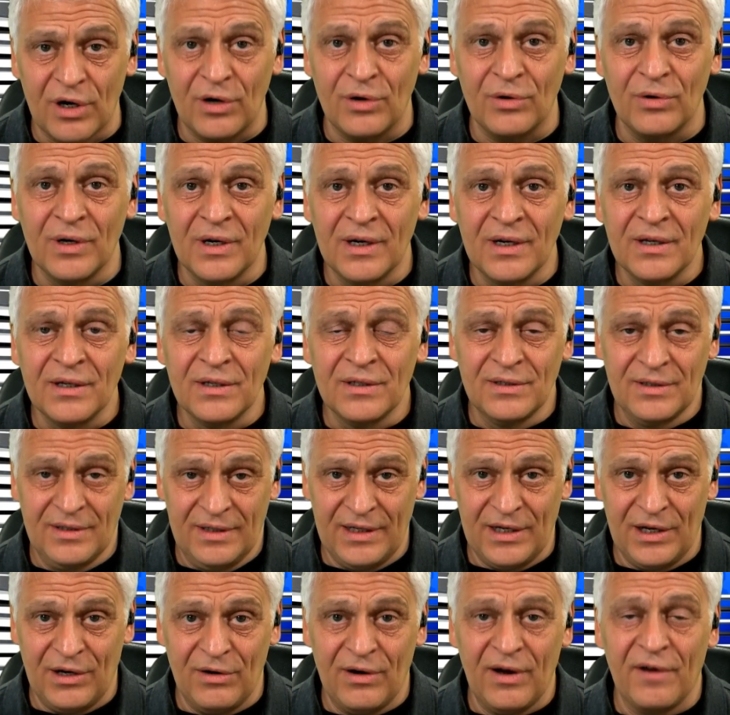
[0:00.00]
a
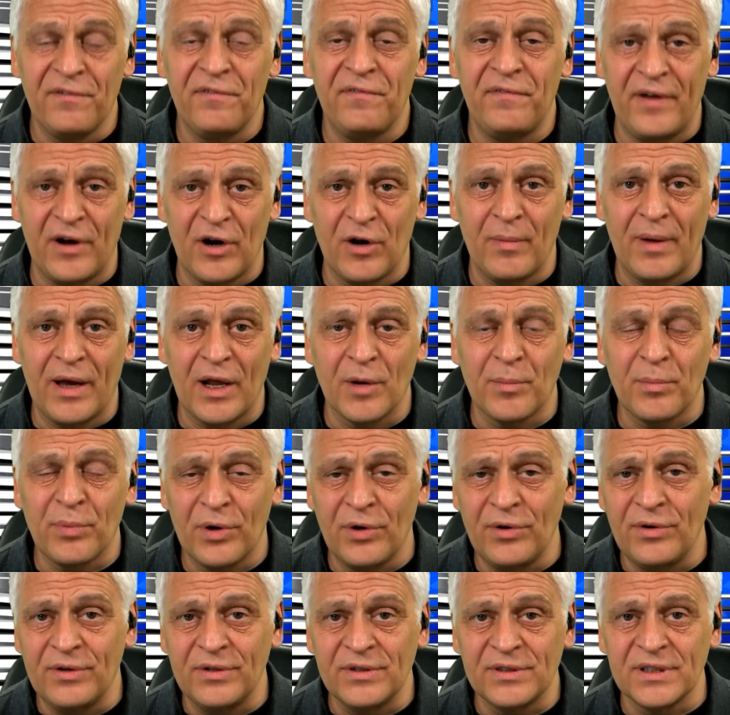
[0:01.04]
fair amount of produce in
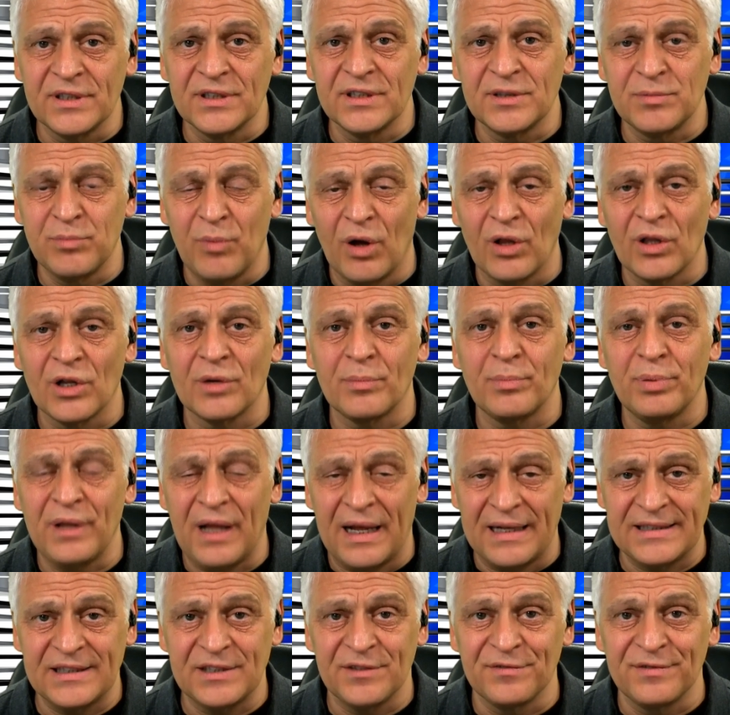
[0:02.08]
smaller plots of
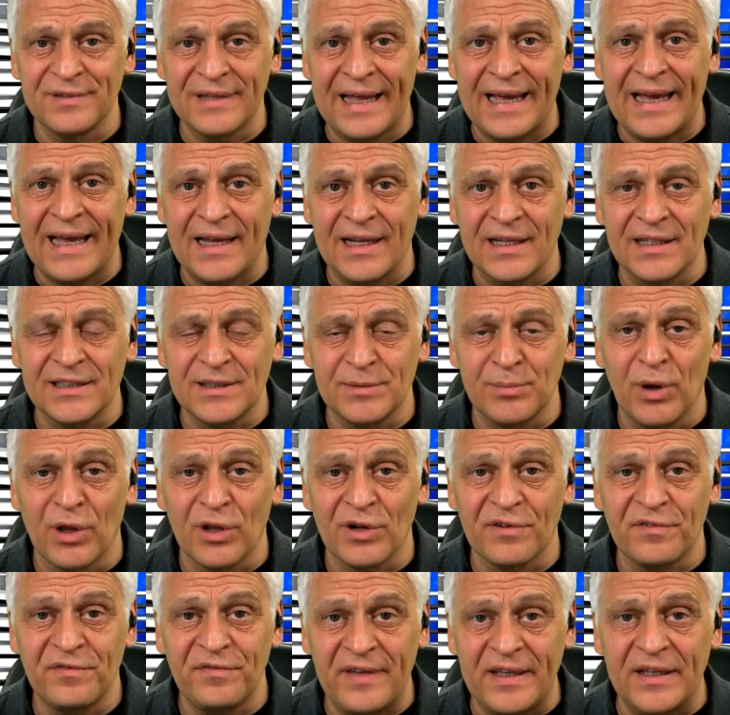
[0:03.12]
land, smaller
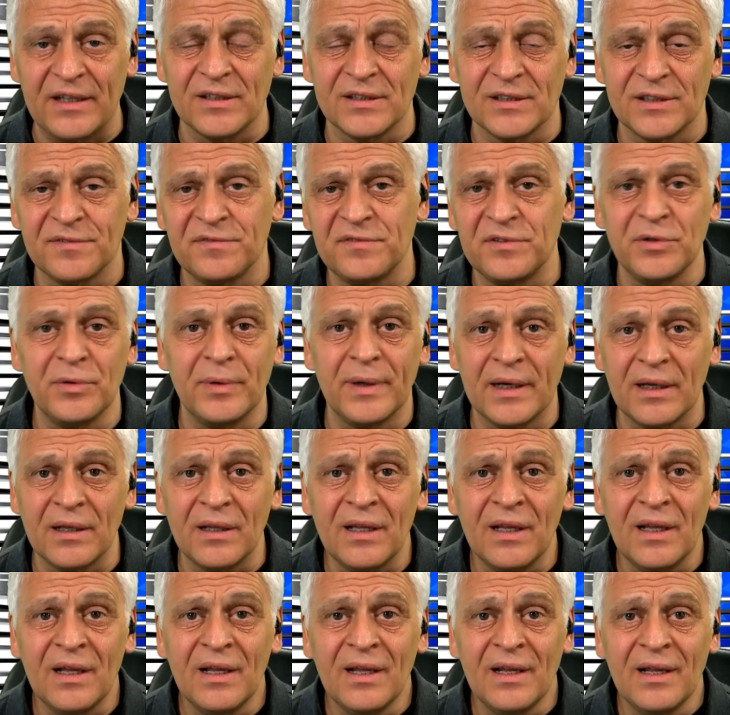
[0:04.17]
fields, if you will,
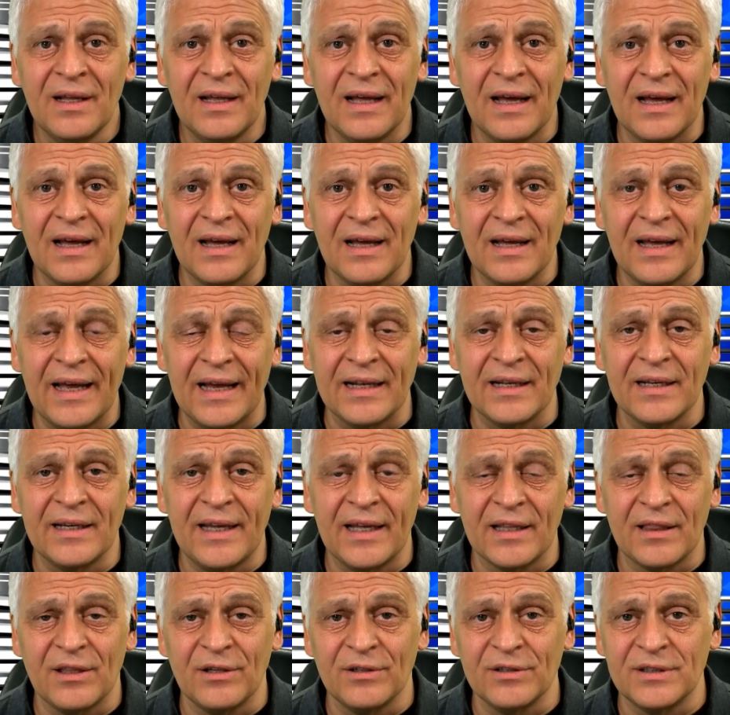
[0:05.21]
and get those
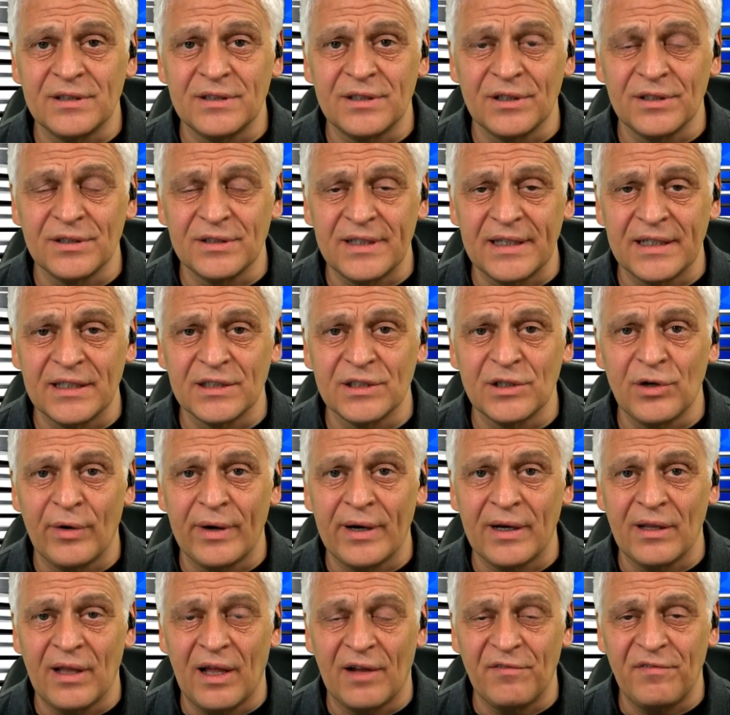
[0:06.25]
things growing a lot
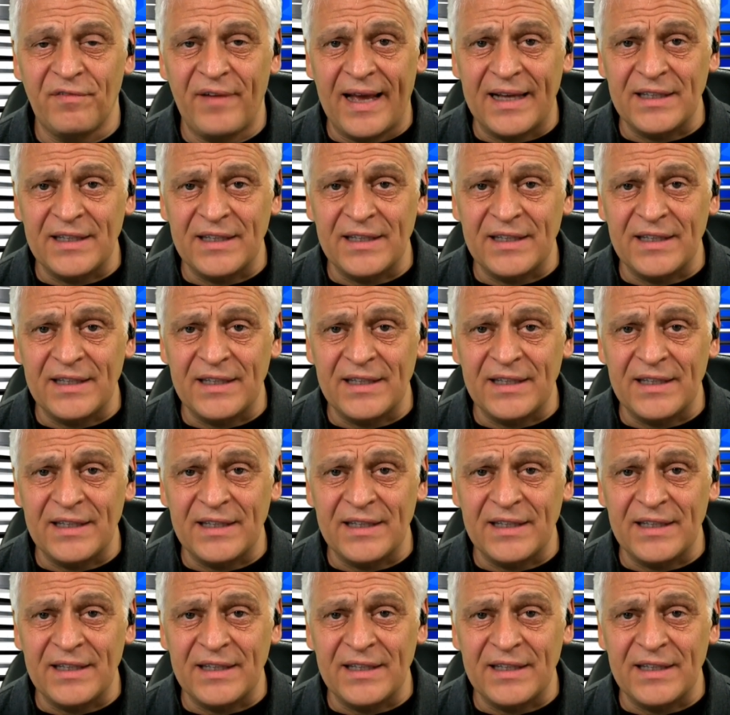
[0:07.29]
faster.